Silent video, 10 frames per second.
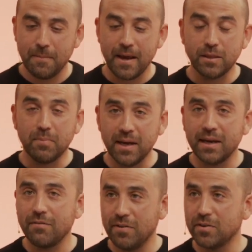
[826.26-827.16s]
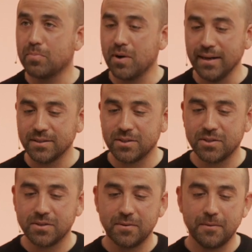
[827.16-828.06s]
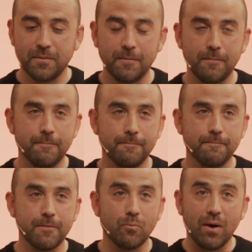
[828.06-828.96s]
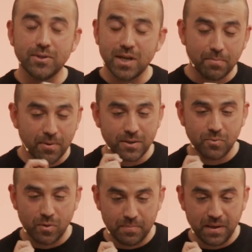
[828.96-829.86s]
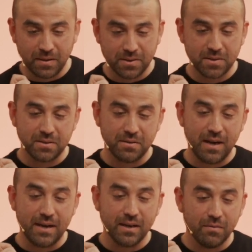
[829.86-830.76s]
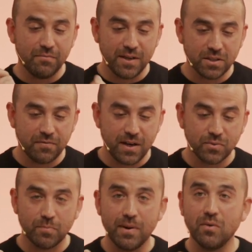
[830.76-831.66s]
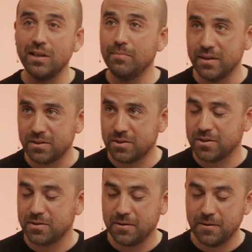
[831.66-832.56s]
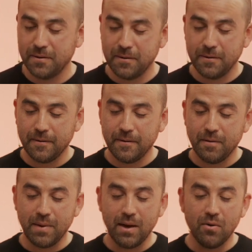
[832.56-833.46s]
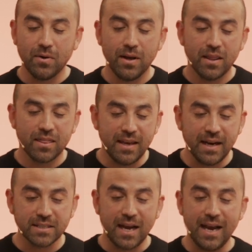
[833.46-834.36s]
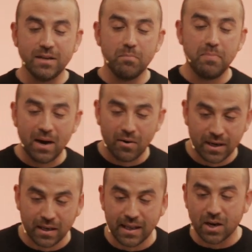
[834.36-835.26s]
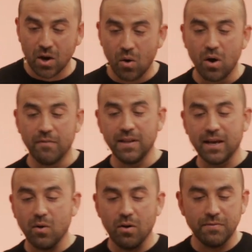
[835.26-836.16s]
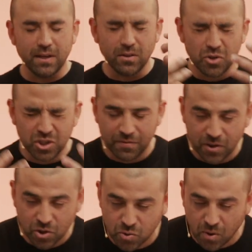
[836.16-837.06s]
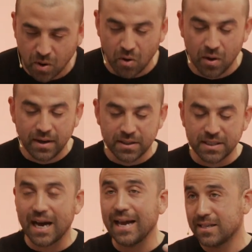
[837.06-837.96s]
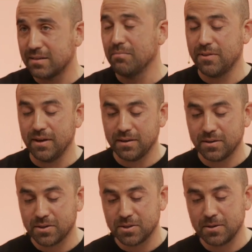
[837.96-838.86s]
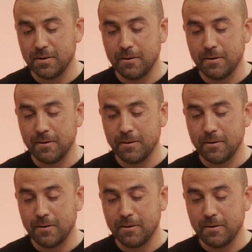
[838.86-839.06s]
At the beginning, I felt depressed. Why was I depressed? Well, because I had to come face to face with my own limits, my own things I had to bury, let go of the illusion of control, to die to some things.